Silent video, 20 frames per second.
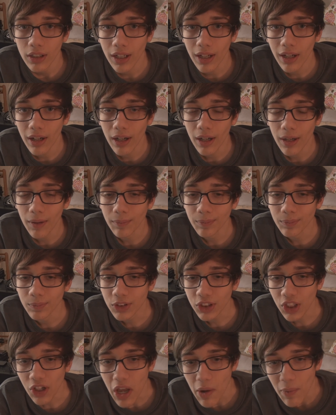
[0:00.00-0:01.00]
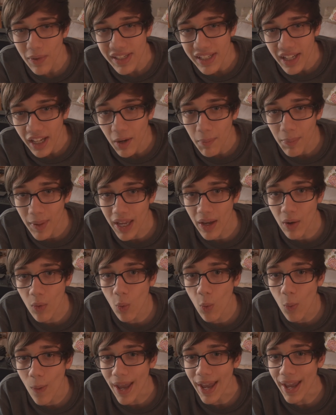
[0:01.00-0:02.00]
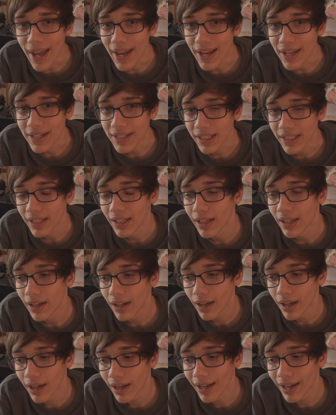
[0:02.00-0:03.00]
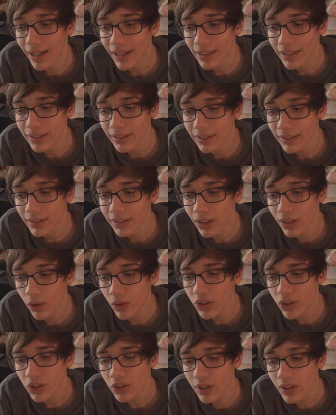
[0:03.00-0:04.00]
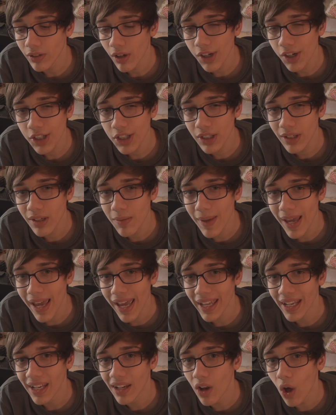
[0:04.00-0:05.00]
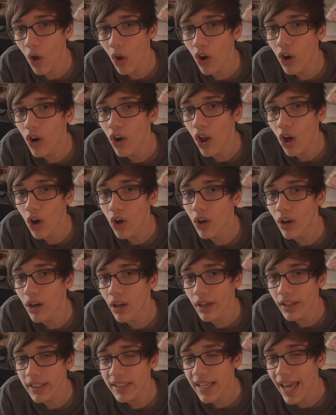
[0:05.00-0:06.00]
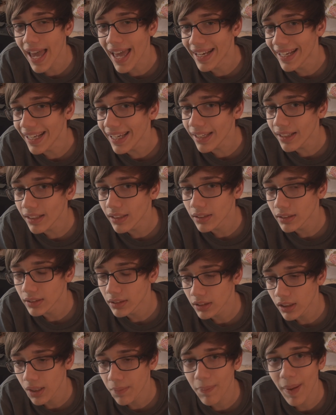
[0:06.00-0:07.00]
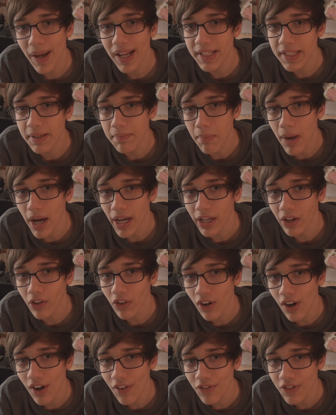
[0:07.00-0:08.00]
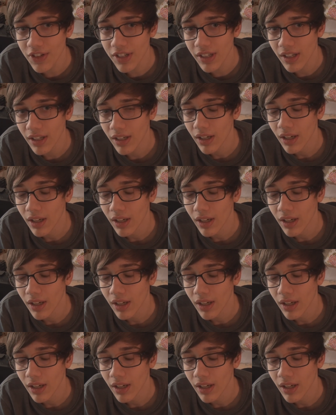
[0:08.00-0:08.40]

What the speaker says: So yeah, it was kind of a bit weird. And also Terraria took me a lot longer to edit compared to Minecraft.